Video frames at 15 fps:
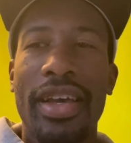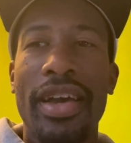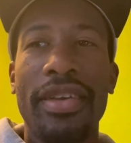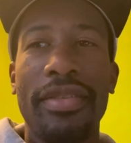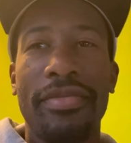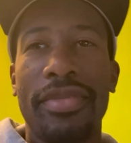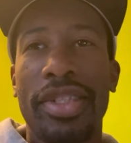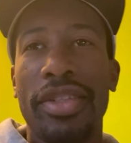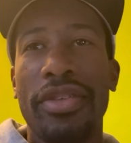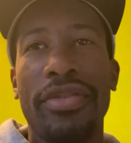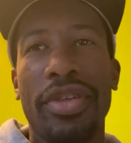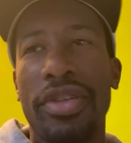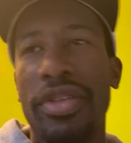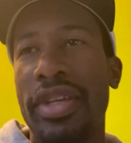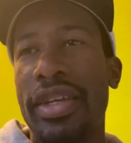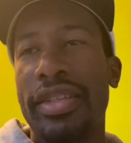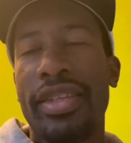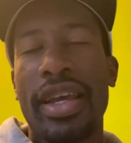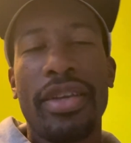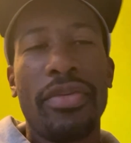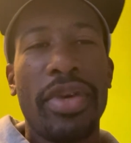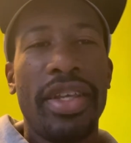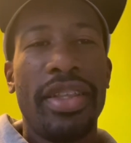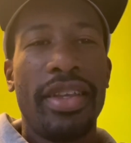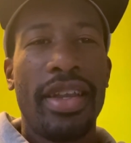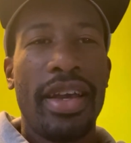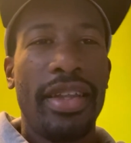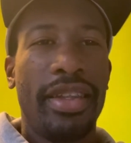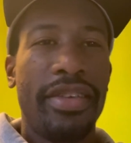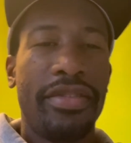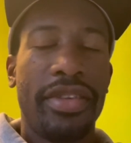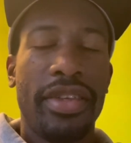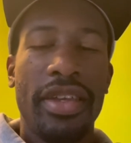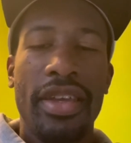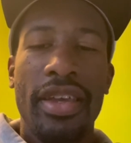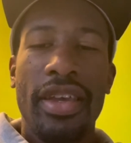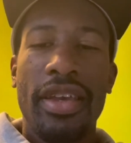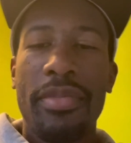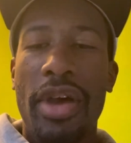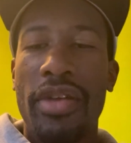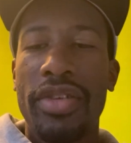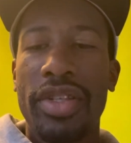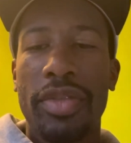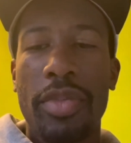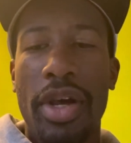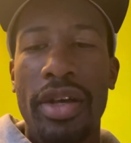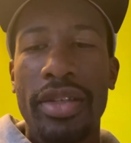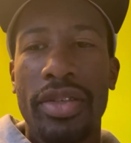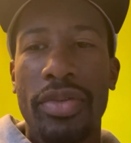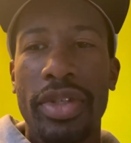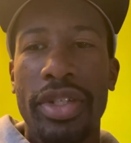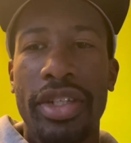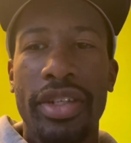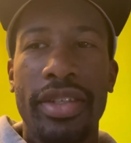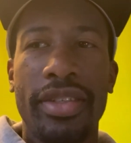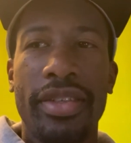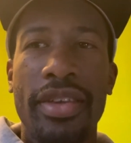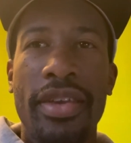I still feel the exact way that I left in my response, which is,